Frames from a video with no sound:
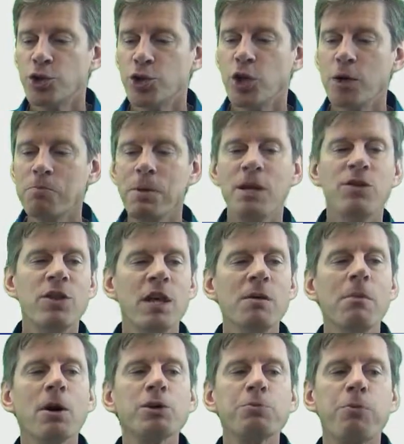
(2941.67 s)
should be the
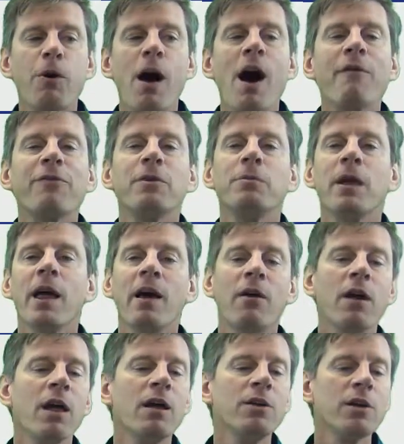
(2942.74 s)
most profitable
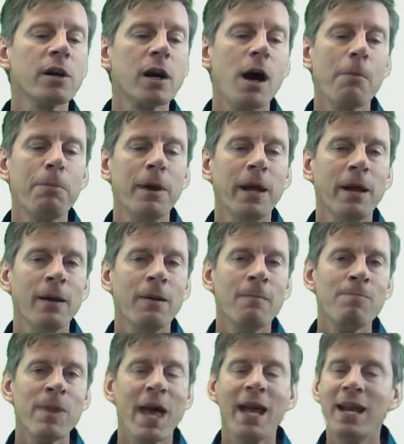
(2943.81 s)
area in your company.
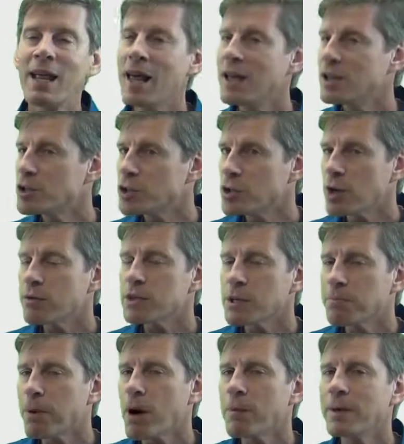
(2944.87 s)
And the service
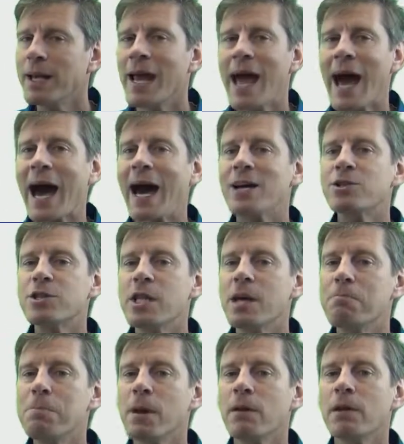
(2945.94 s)
department has the
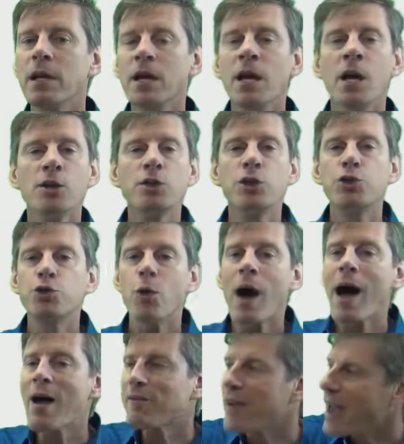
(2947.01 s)
ability to
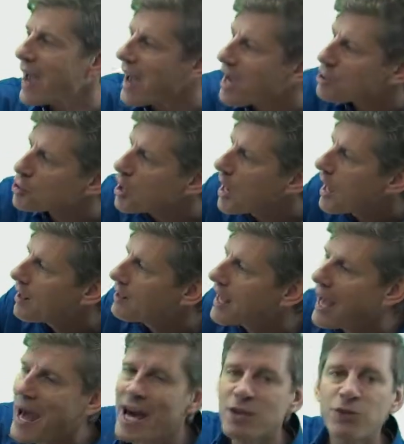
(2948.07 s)
drive cash and
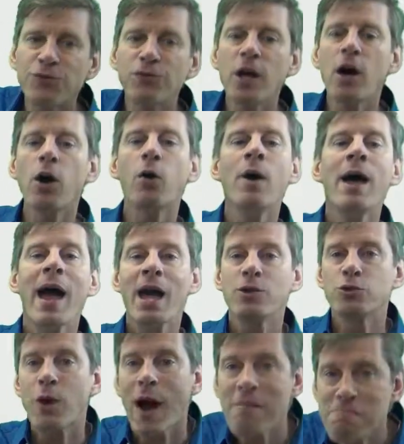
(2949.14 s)
cash flow and
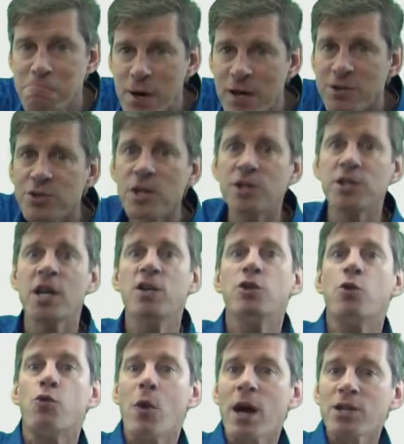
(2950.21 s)
drive business in the
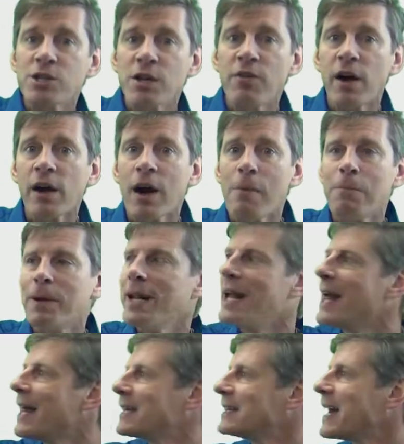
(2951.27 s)
rest of our company
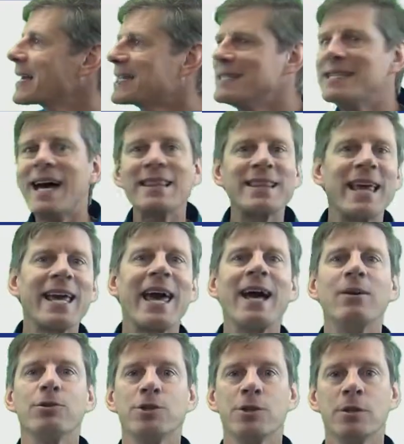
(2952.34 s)
like nothing
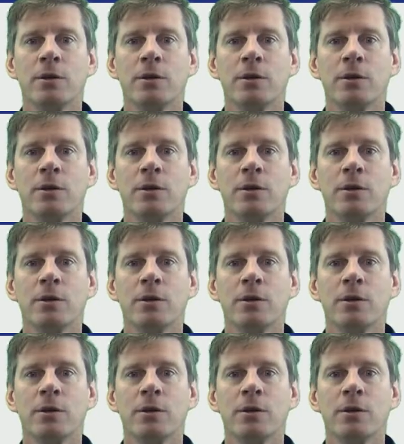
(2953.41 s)
else.